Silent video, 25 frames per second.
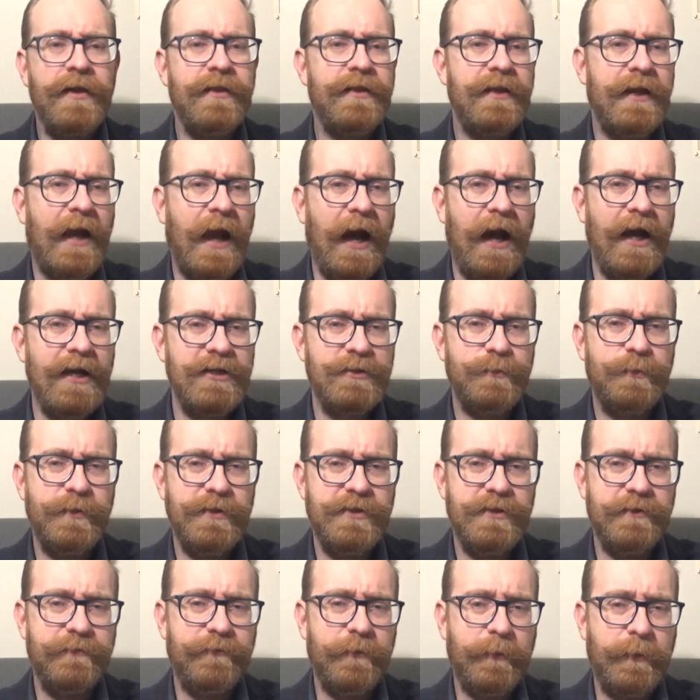The
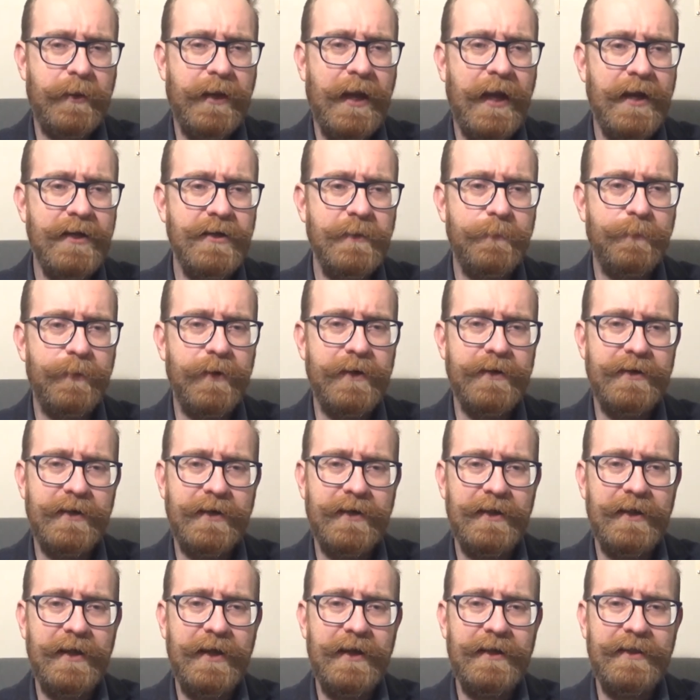Archbishop of Canterbury
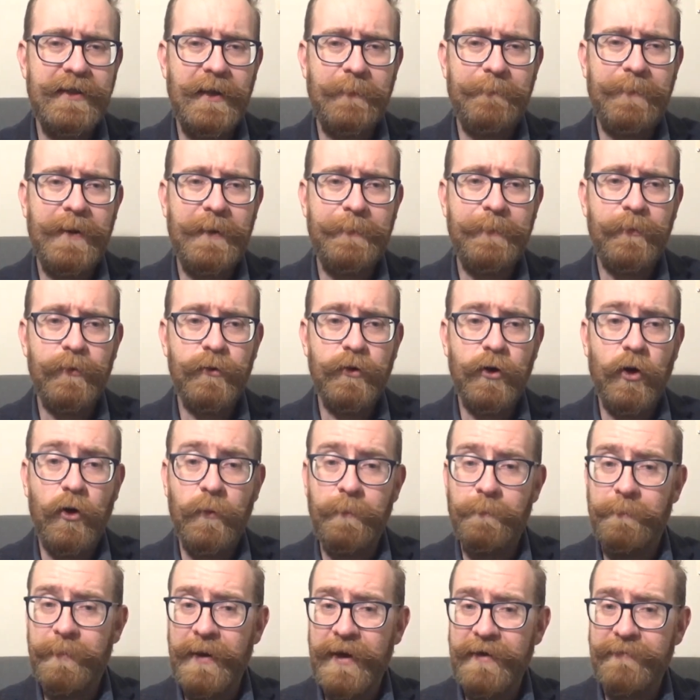declared that people
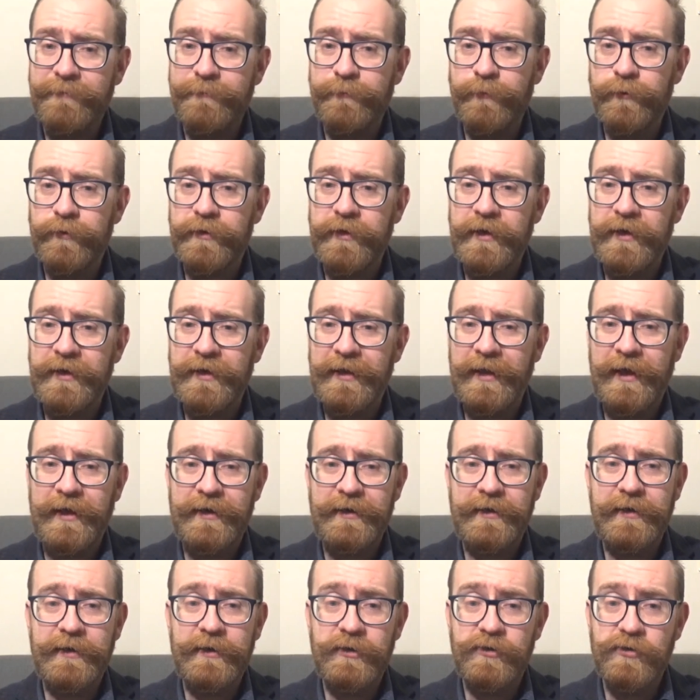go barefoot in
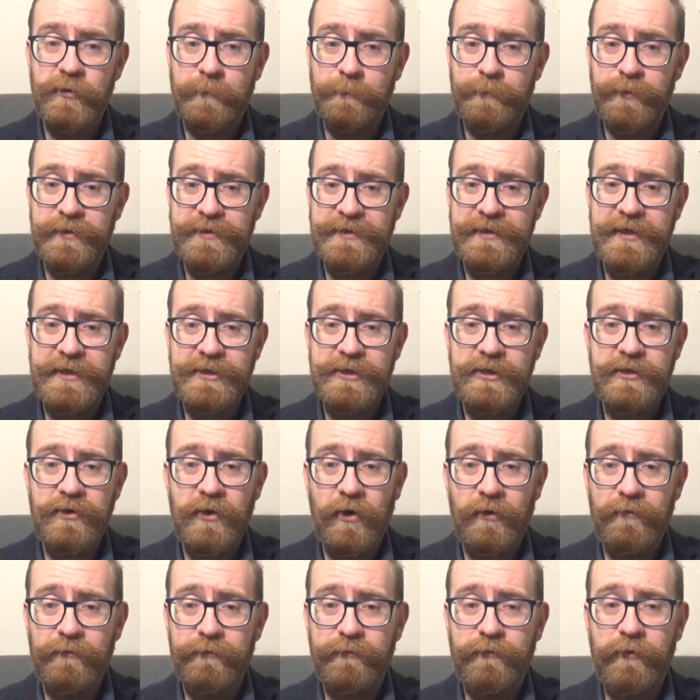London to procession
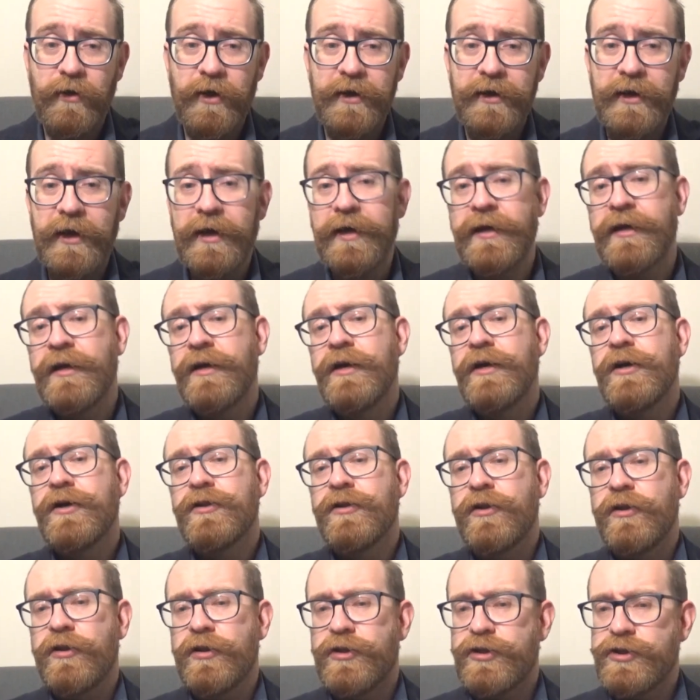on Friday
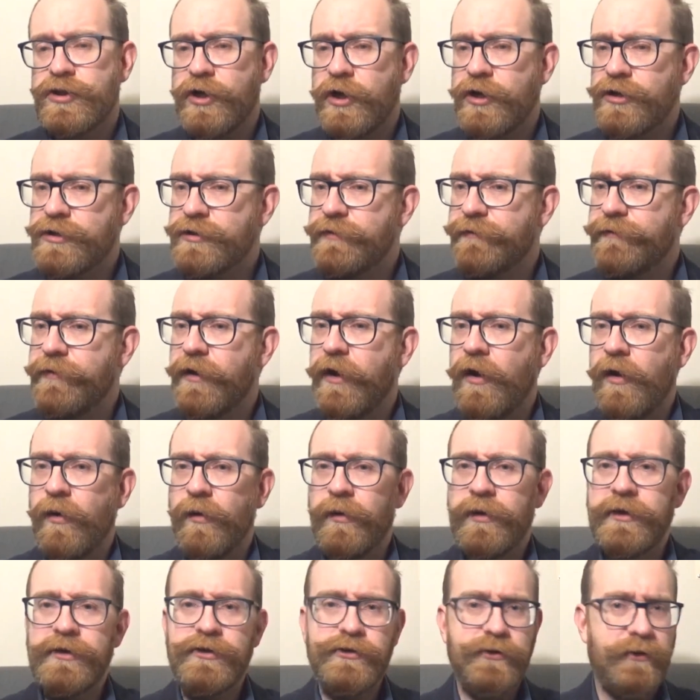to the Church of the
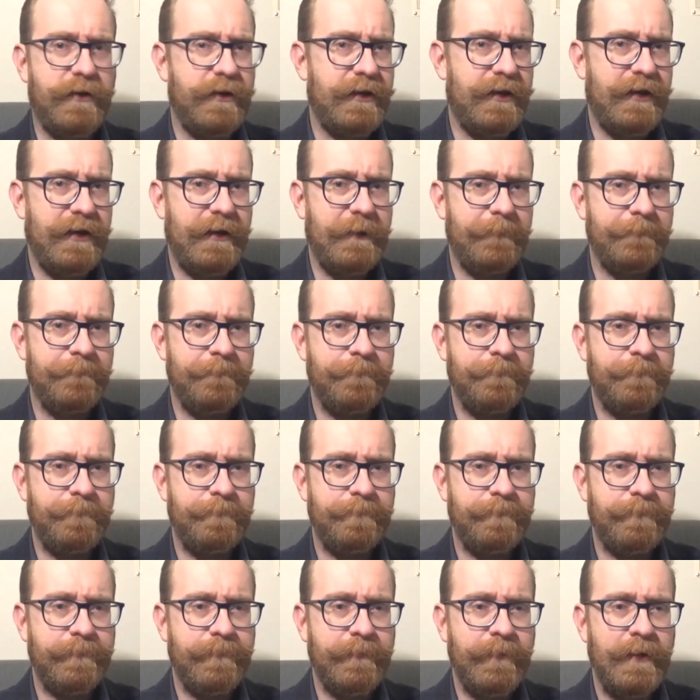Holy Trinity,
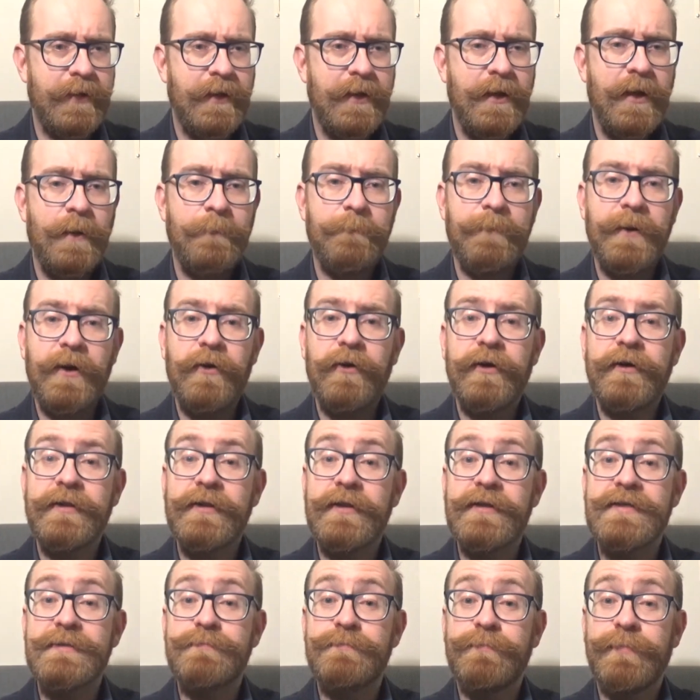
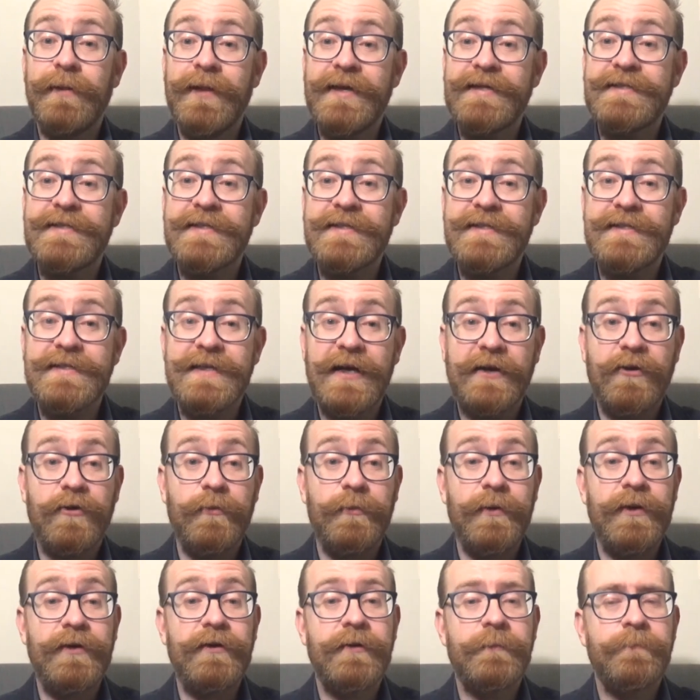bearing the Blessed
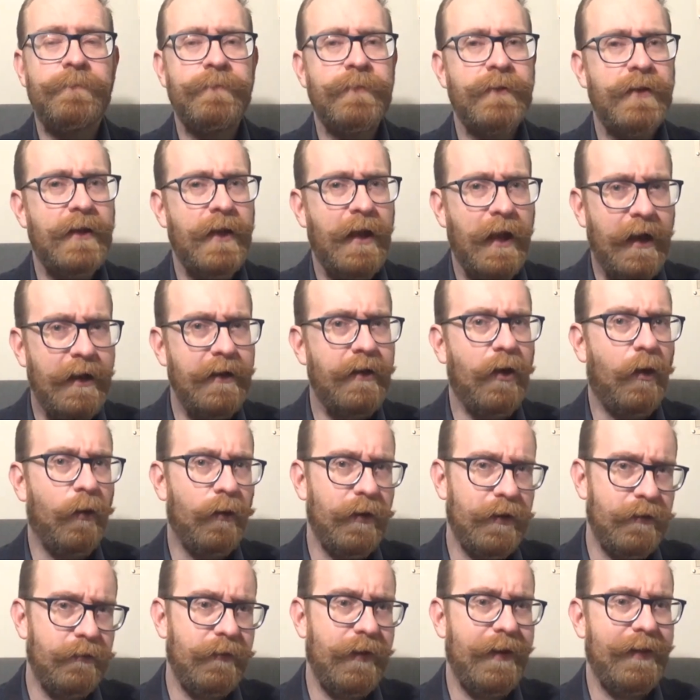Sacrament and
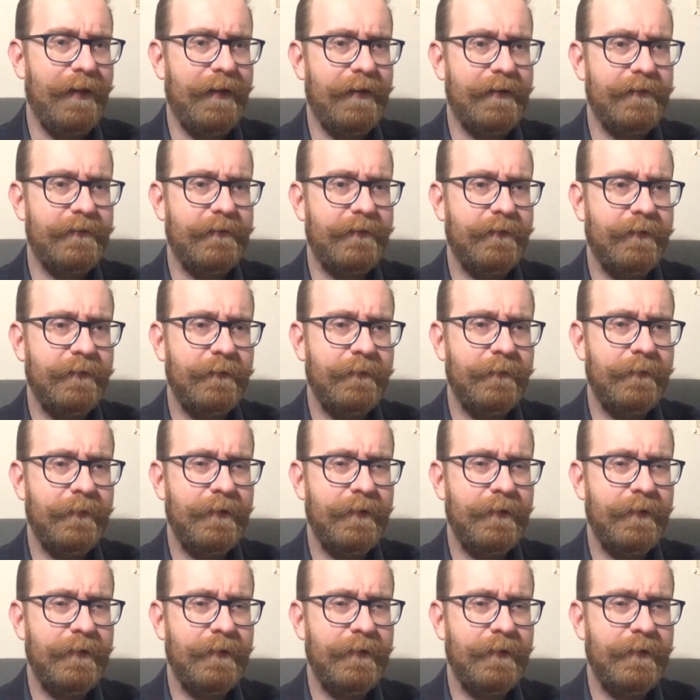holy relics.